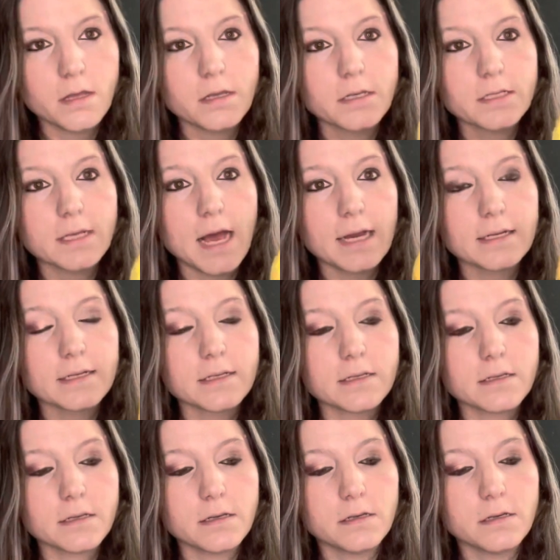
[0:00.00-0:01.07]

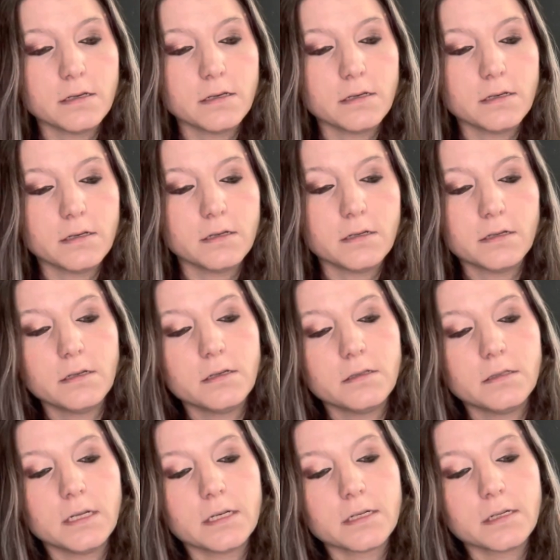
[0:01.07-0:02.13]
Socks,
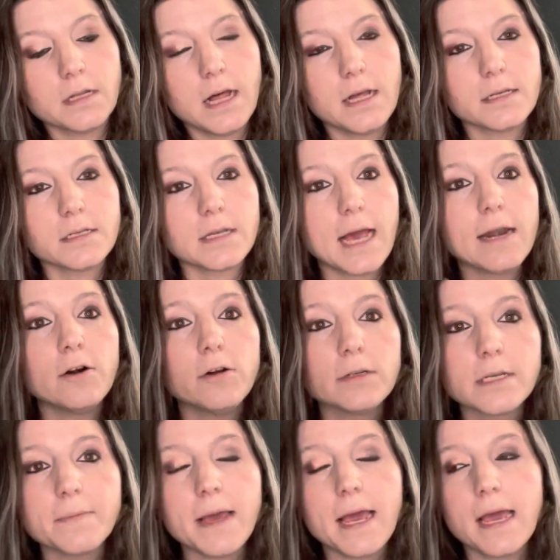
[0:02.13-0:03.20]
dishcloths. I don't know what
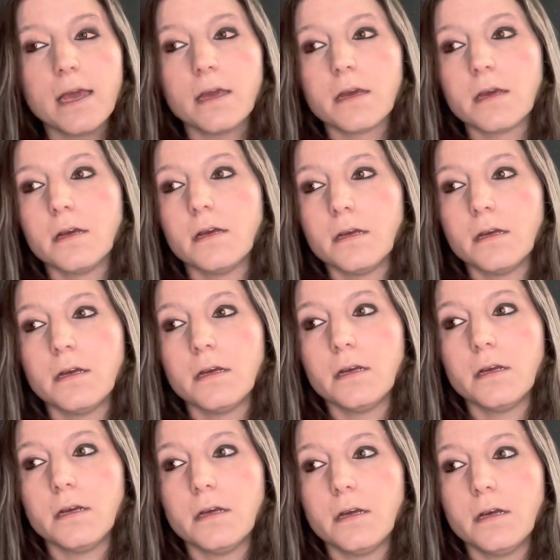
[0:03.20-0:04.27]
to make.
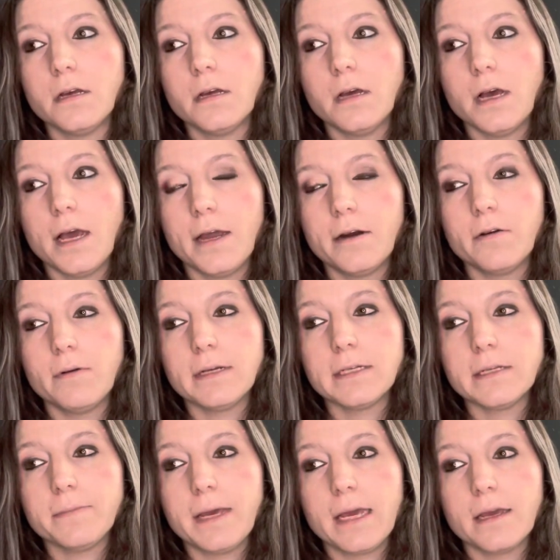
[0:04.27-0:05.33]
I don't know what
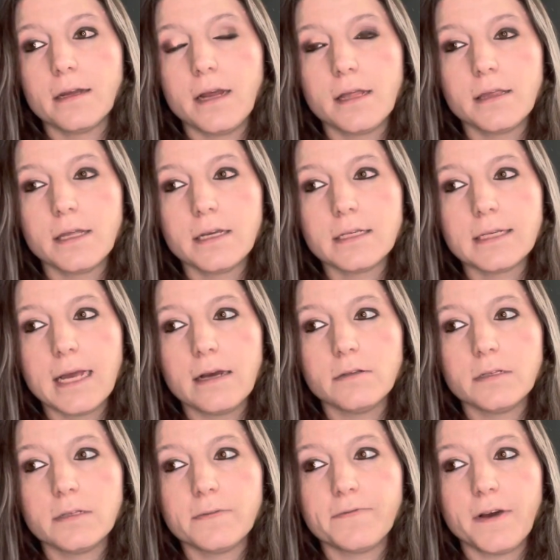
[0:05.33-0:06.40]
to make. Nothing
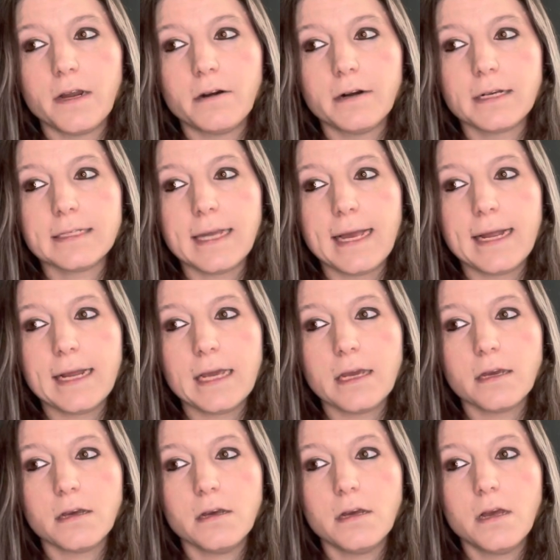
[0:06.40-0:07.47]
sounds fun or
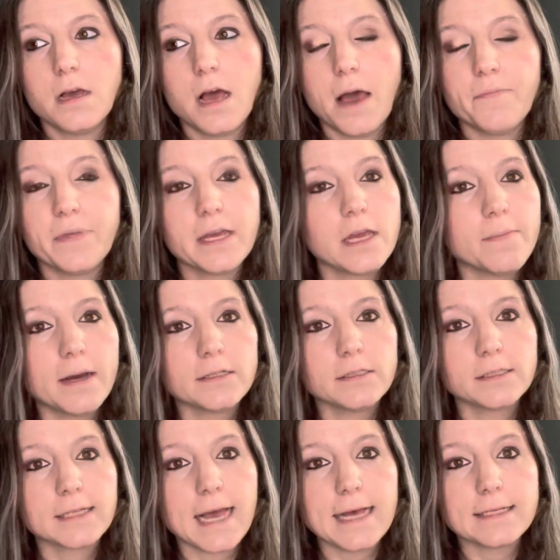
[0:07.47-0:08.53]
exciting. I'm thinking about
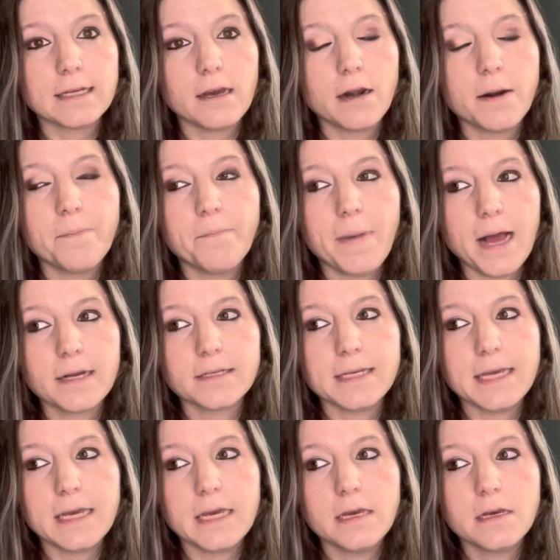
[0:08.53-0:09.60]
just casting on a
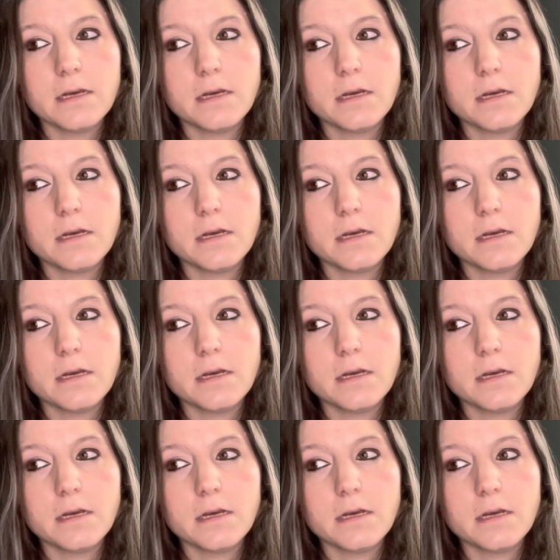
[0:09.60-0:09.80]
boxy.